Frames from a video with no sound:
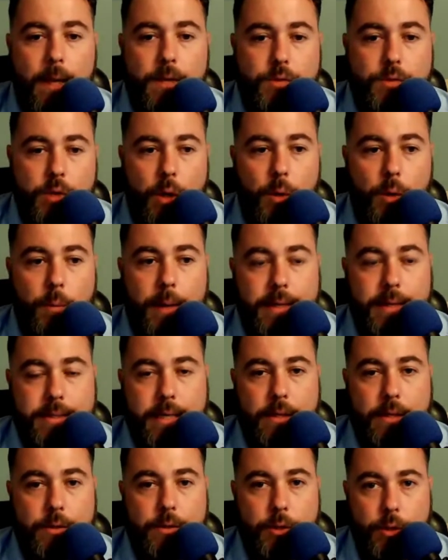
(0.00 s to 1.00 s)
So by
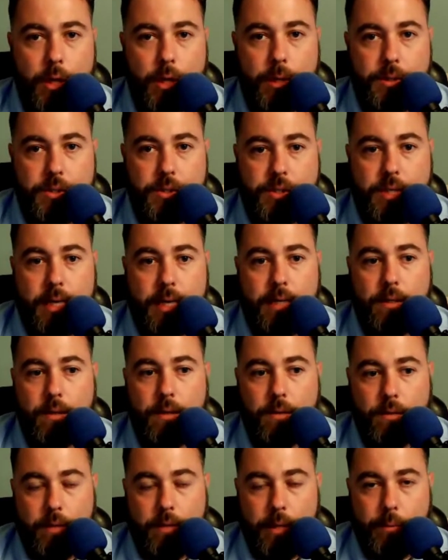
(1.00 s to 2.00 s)
telling your dog to sit,
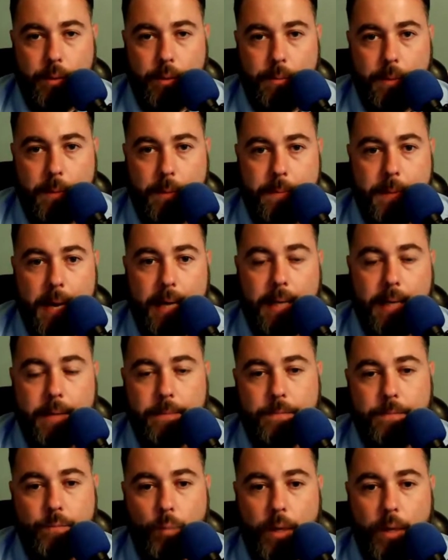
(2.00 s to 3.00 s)
they would be petted,
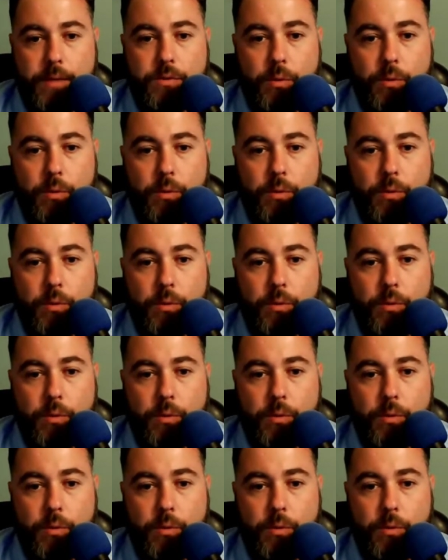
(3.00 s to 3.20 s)
right?